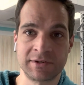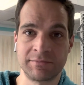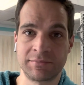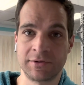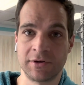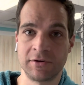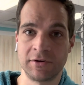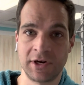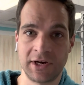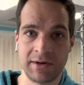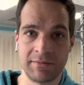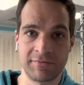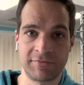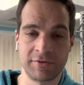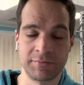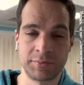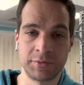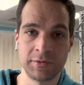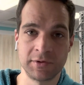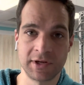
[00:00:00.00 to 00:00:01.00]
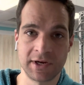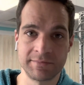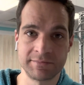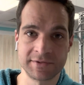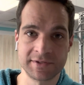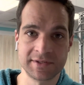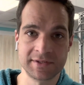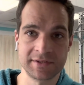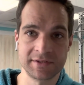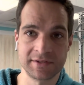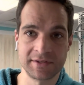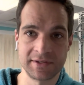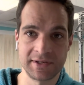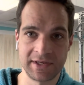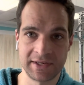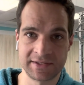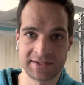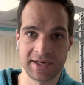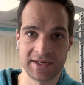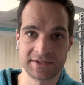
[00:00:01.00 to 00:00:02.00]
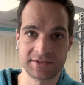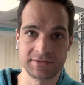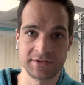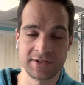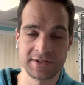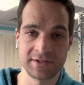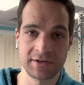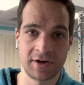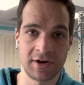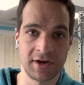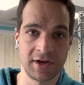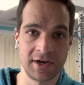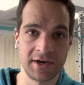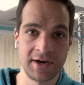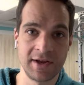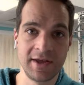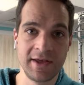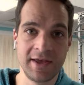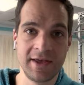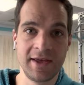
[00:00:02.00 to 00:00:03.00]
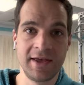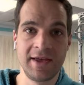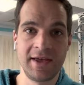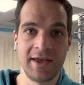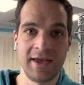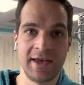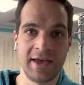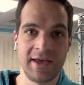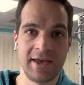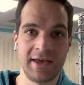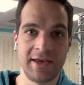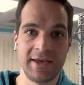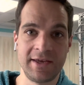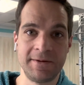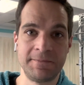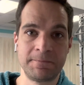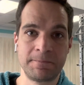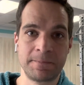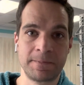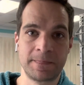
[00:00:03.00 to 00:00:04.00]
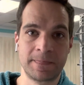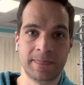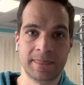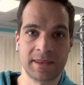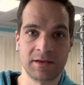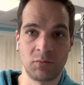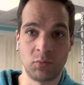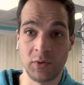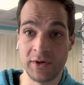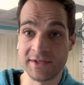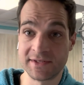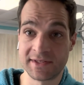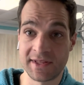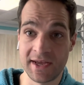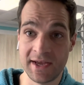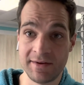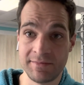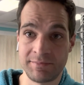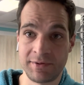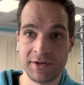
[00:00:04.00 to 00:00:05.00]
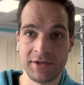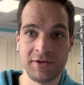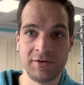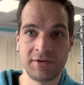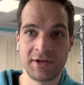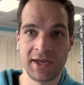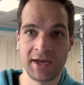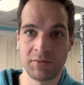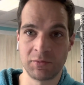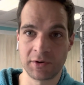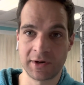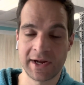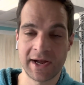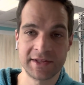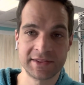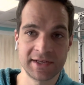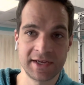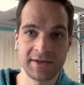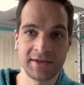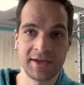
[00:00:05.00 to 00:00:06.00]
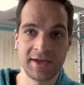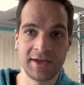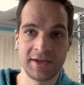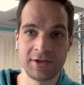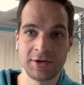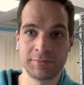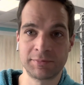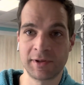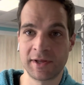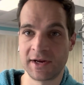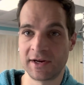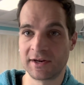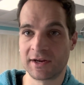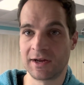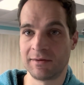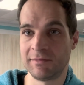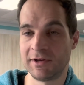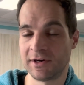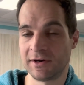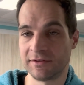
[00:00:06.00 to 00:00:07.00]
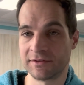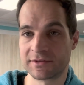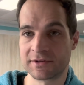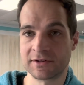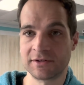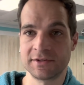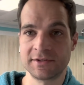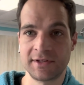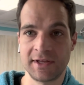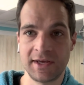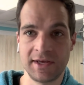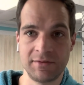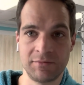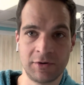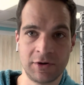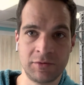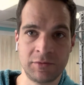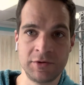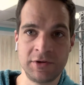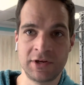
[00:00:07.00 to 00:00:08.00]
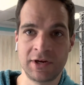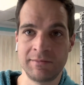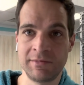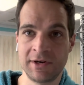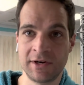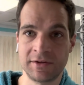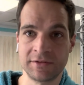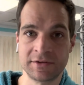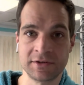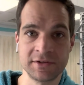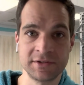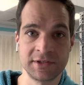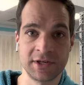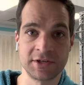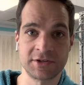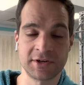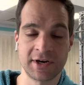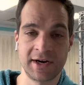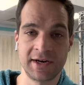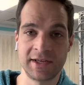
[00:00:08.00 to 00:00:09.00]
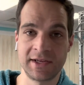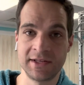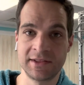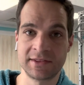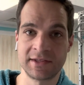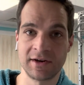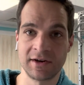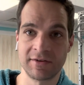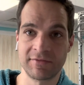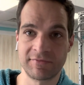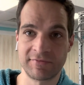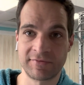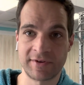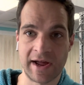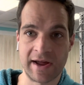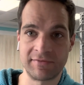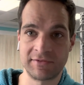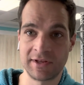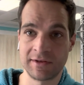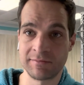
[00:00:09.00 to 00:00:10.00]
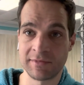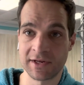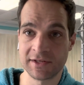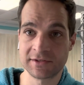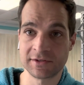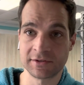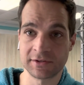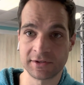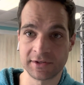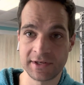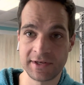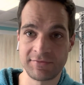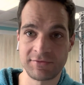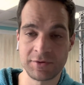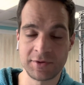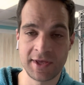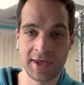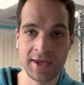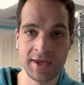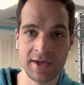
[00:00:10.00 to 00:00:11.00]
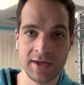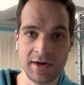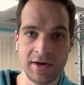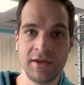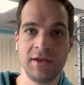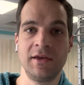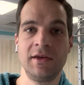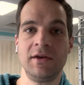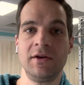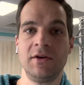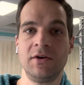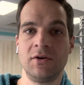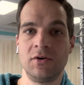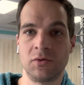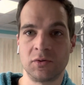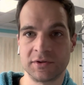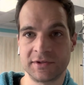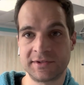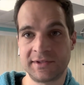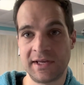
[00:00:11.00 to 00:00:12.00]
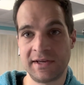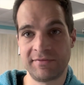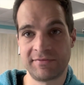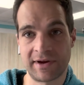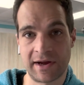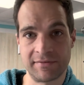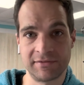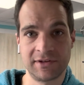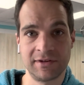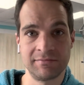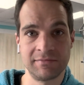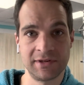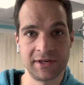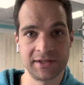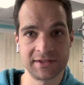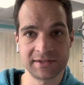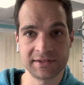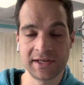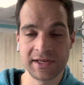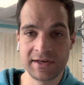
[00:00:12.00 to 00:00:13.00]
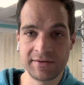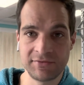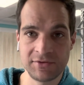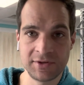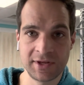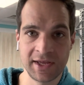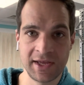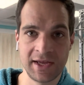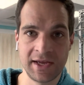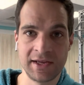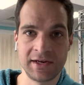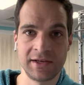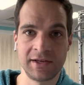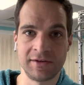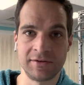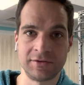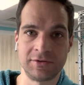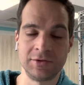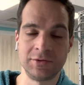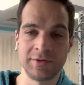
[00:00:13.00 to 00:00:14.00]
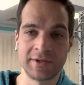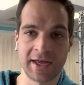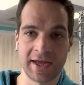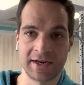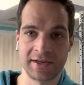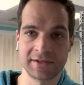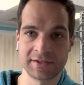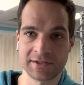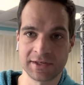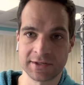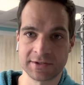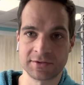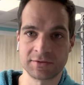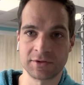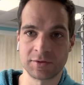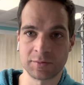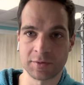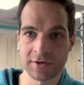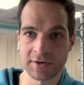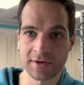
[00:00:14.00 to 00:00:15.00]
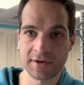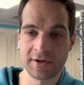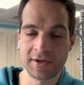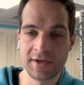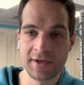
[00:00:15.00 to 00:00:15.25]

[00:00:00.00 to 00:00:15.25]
programmed for pull-ups accessories on a Wednesday, but you can't work out that day. You're planning to come in on Thursday. Well, when you come in on Thursday, try to get there 5-10 minutes early if you can, or stay 5 or 10 minutes late if you can, and do that accessory work